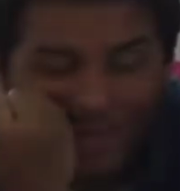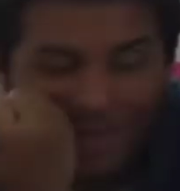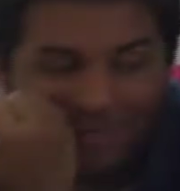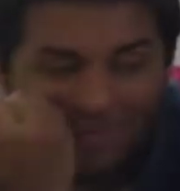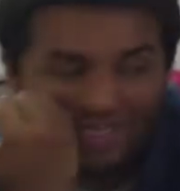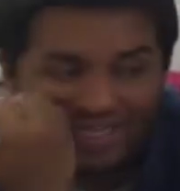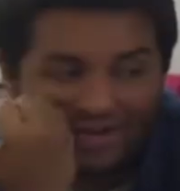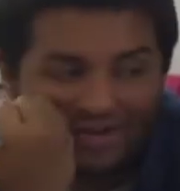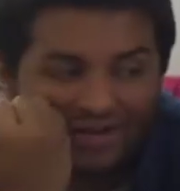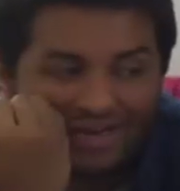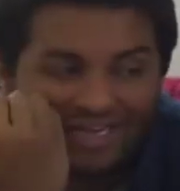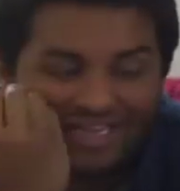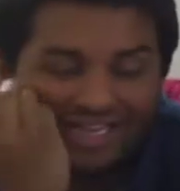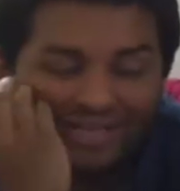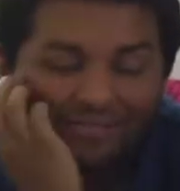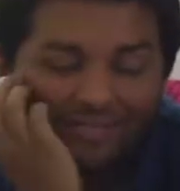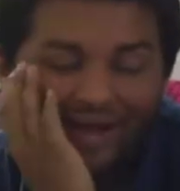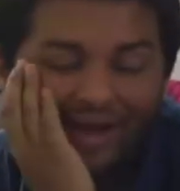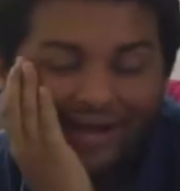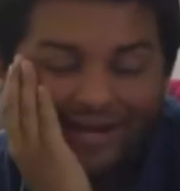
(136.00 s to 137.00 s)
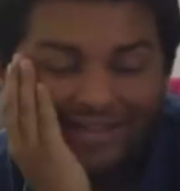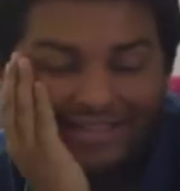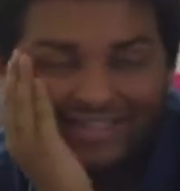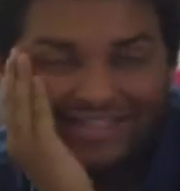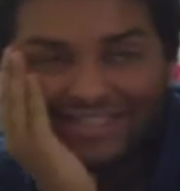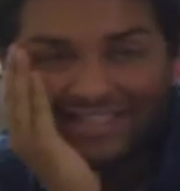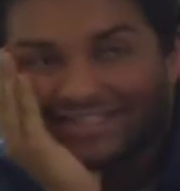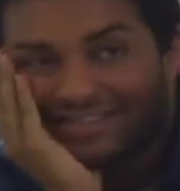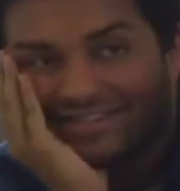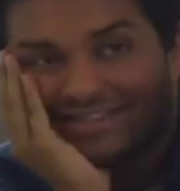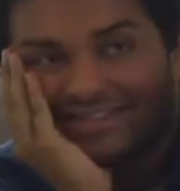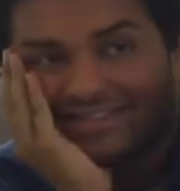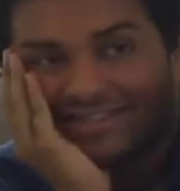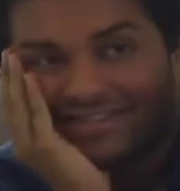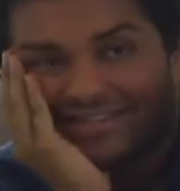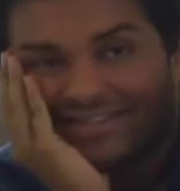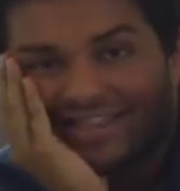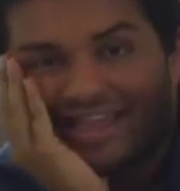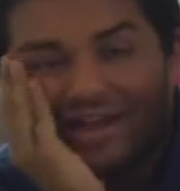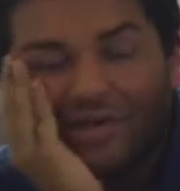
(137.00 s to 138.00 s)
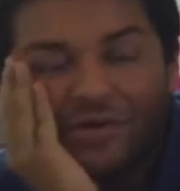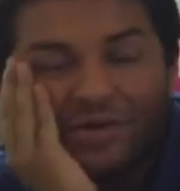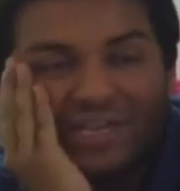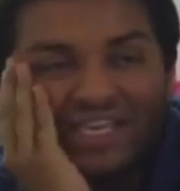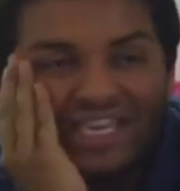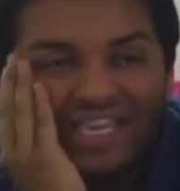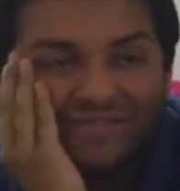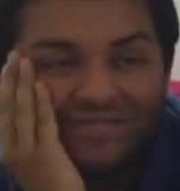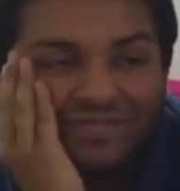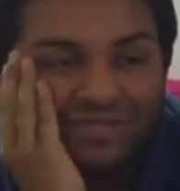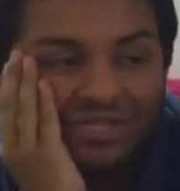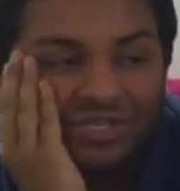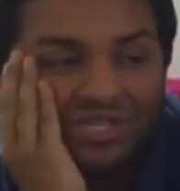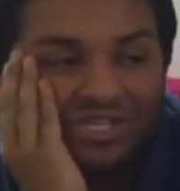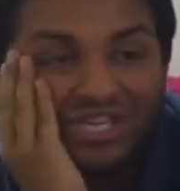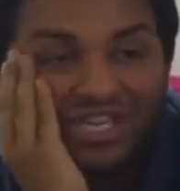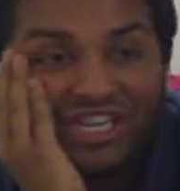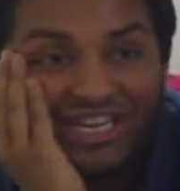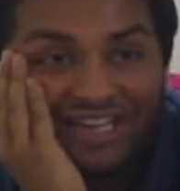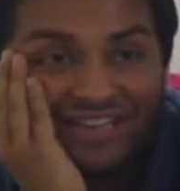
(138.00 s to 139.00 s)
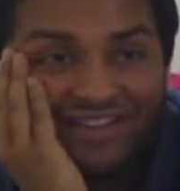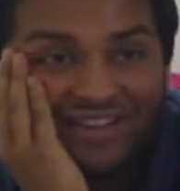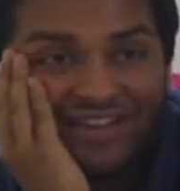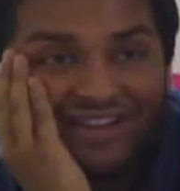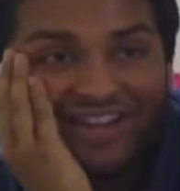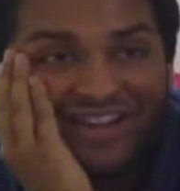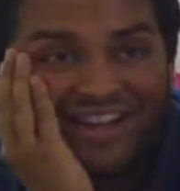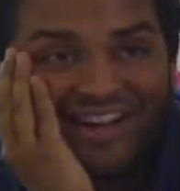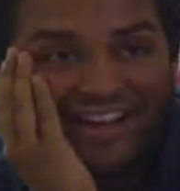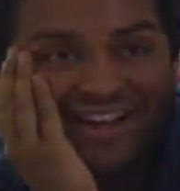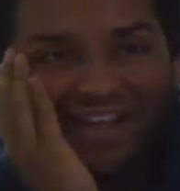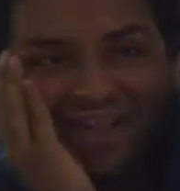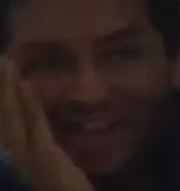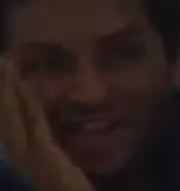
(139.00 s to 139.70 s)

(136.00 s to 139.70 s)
mom and dad are Indian parents. They don't give a shit, all right?